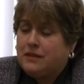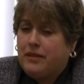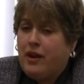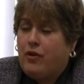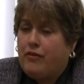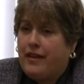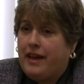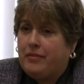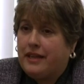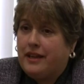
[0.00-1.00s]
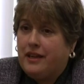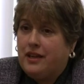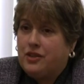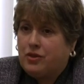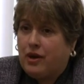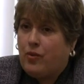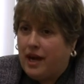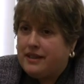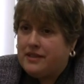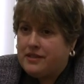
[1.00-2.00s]
My whole family. So I
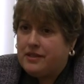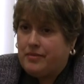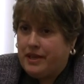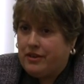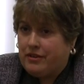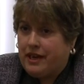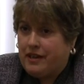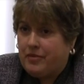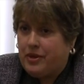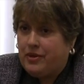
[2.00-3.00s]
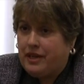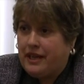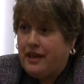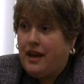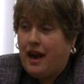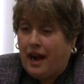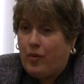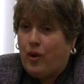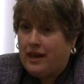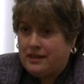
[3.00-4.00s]
want this to be a great community. I
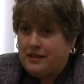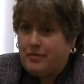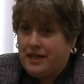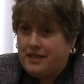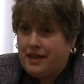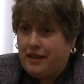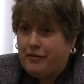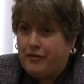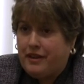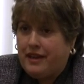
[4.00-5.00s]
want it to be safe.